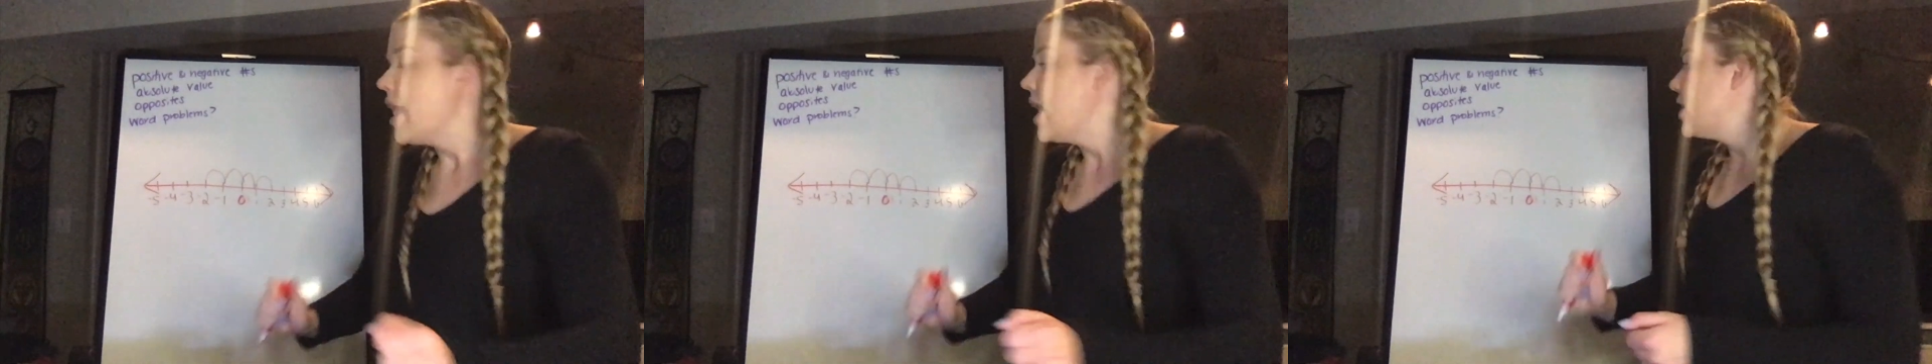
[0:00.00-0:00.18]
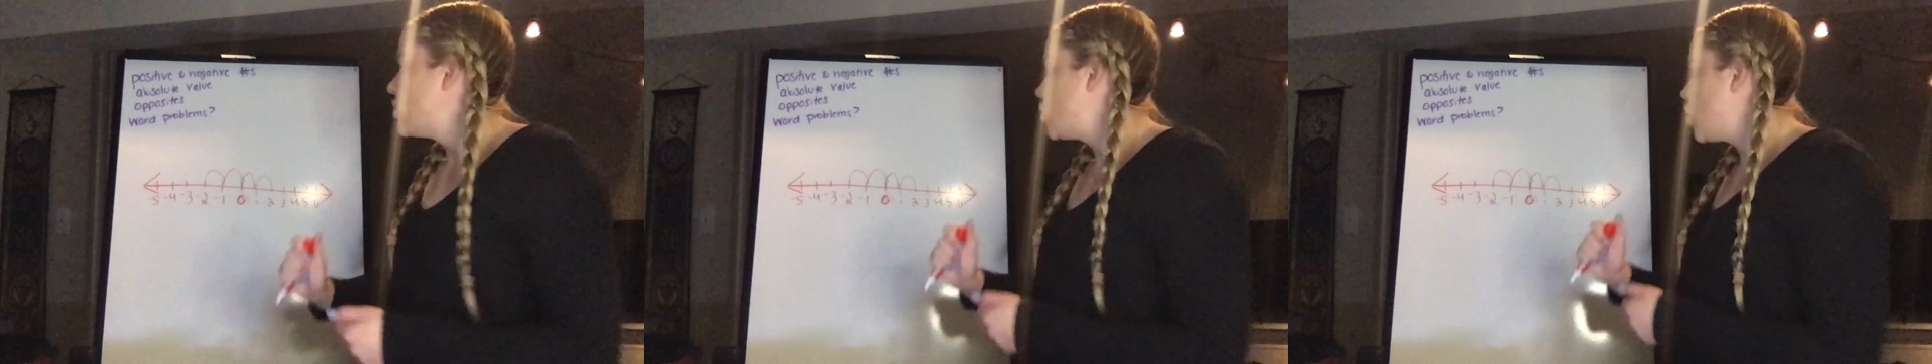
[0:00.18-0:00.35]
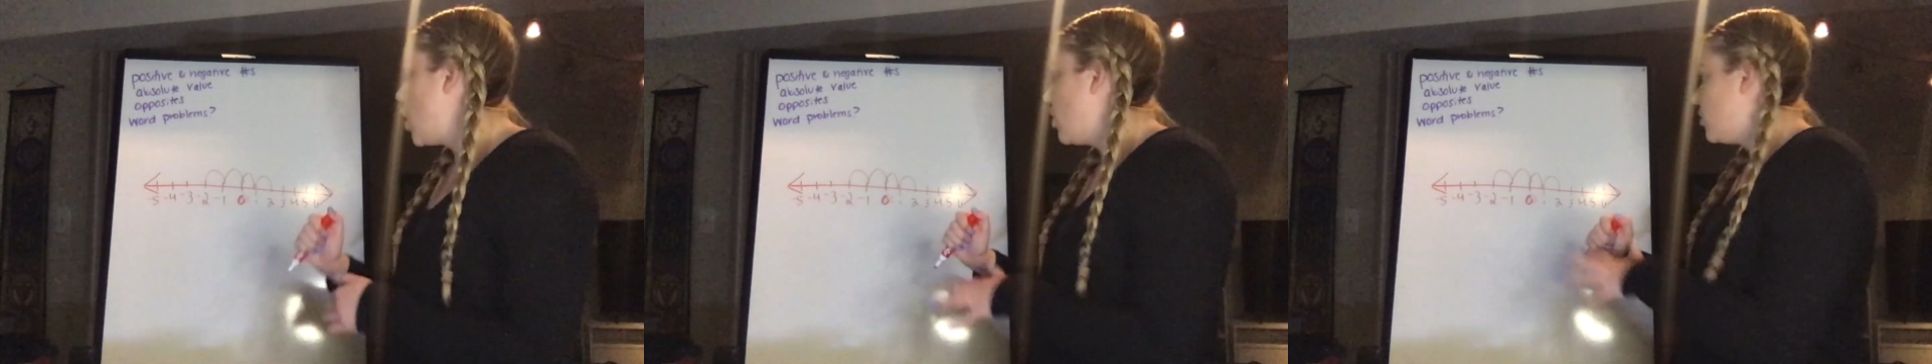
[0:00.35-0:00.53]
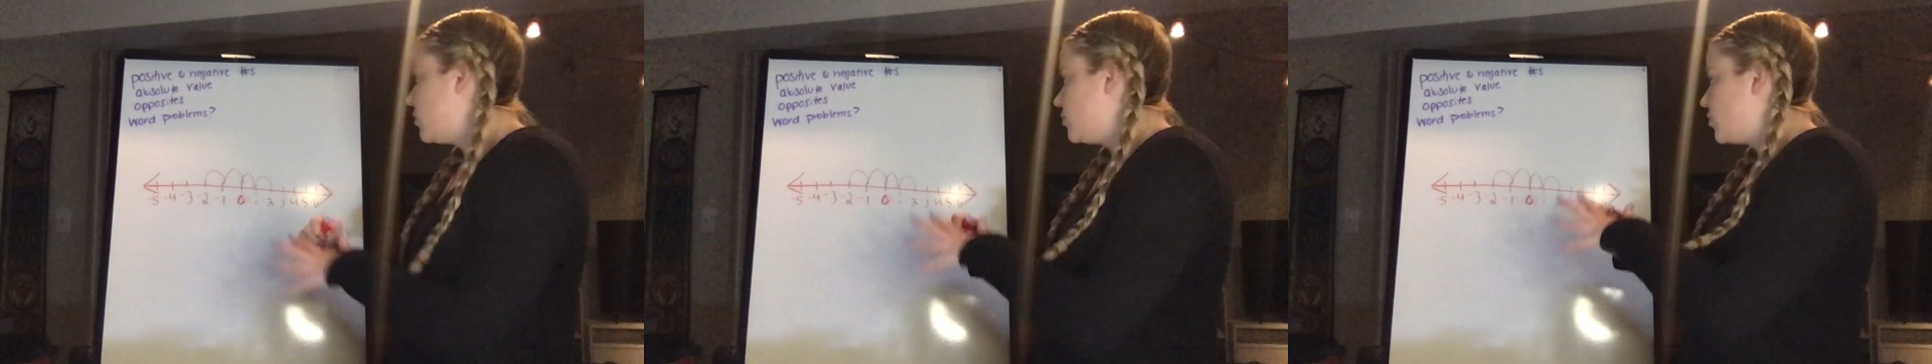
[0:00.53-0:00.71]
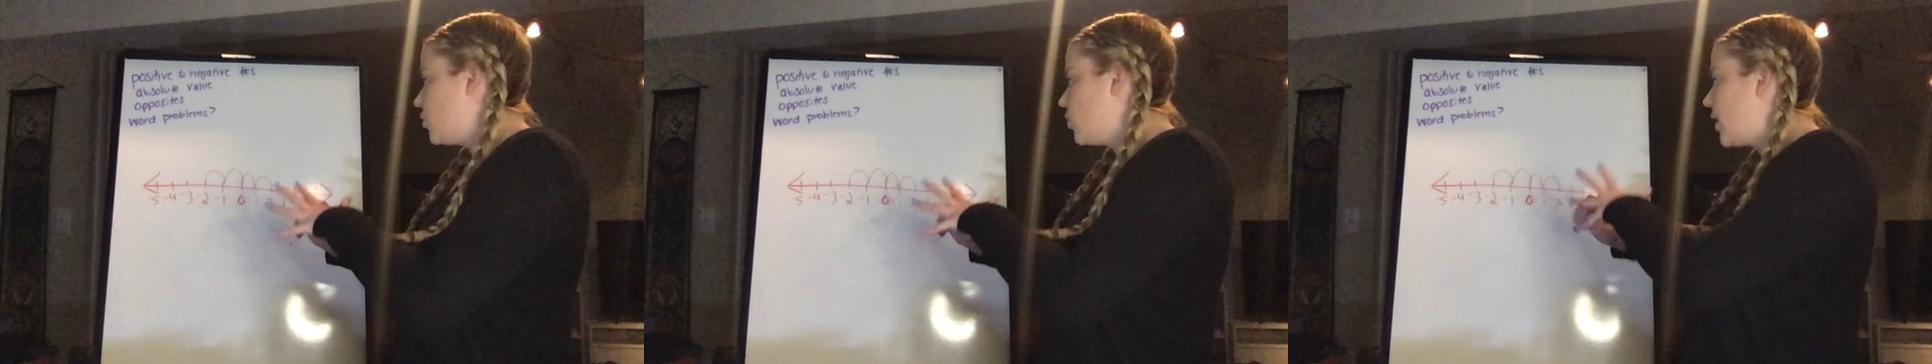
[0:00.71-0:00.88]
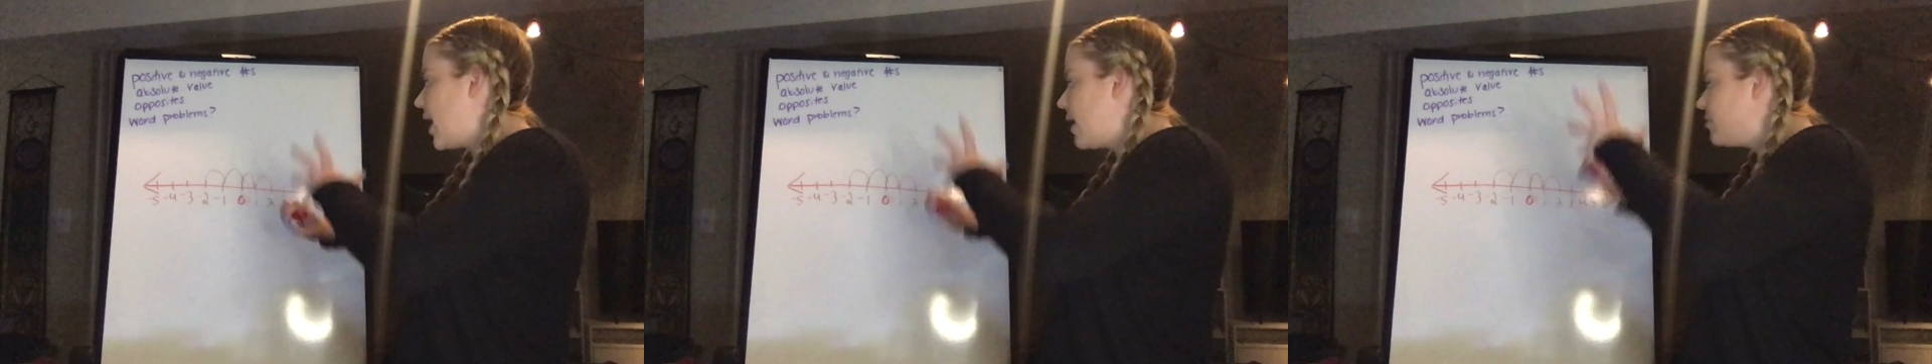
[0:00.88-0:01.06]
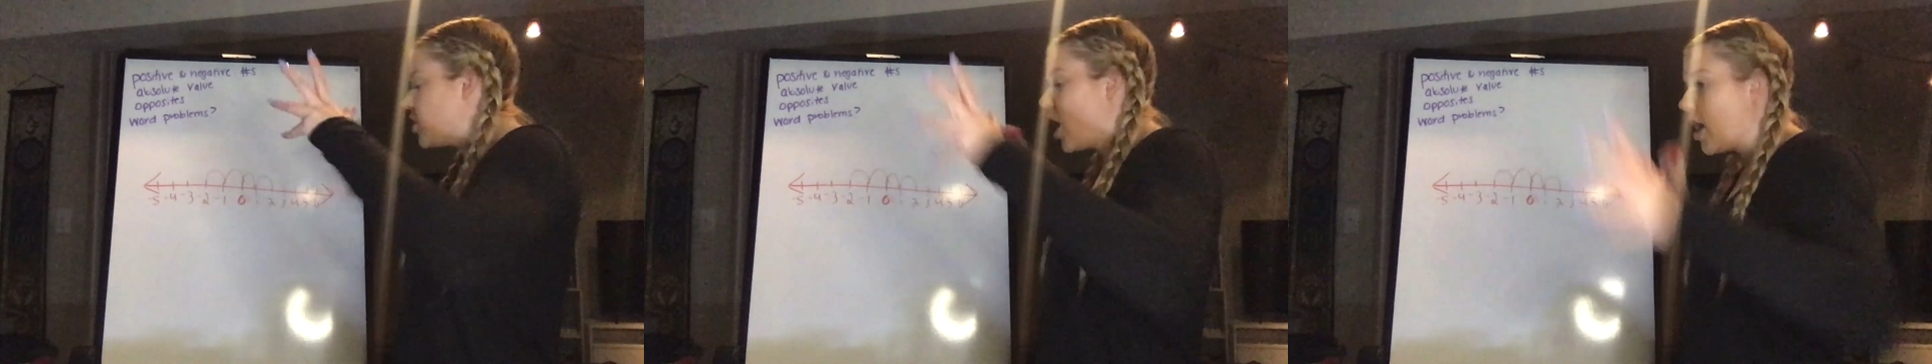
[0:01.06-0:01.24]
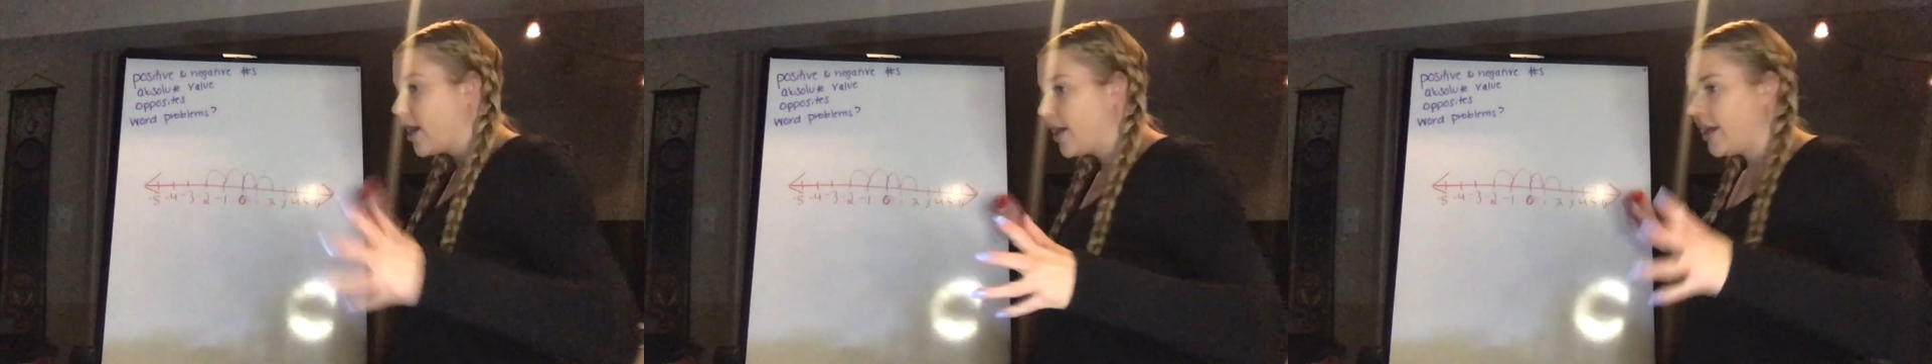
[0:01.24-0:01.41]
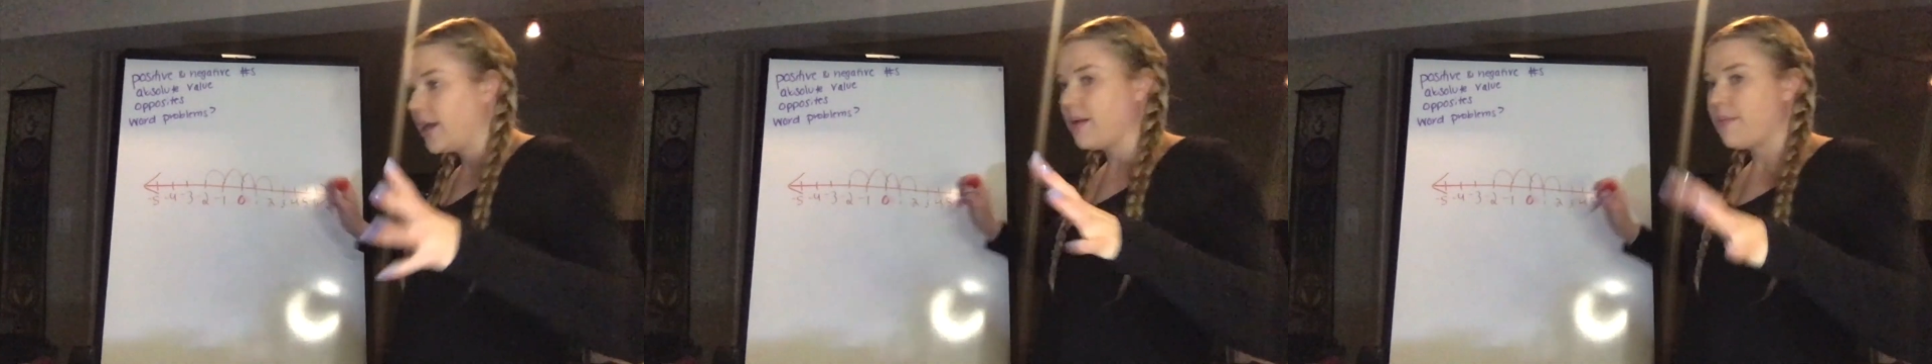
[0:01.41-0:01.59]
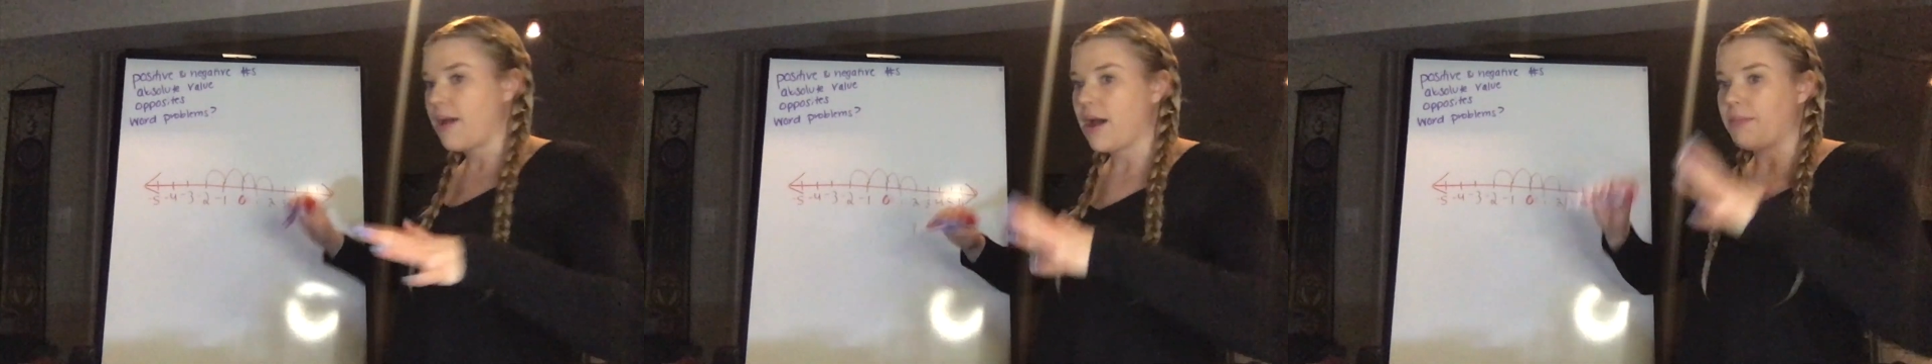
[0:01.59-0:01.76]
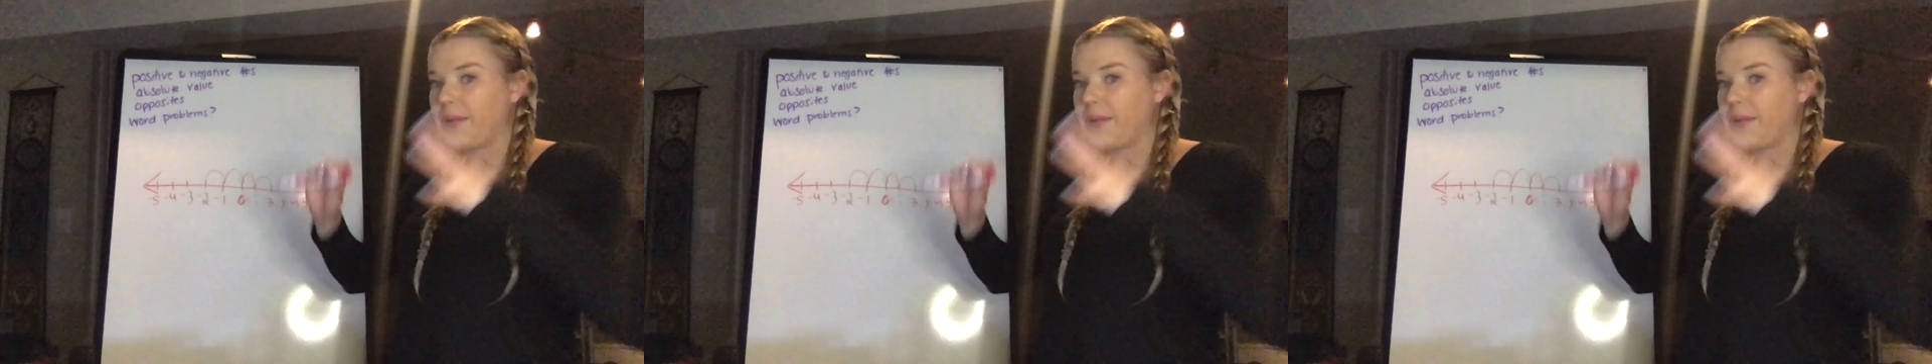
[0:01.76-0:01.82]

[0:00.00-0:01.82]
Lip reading: So when I'm talking about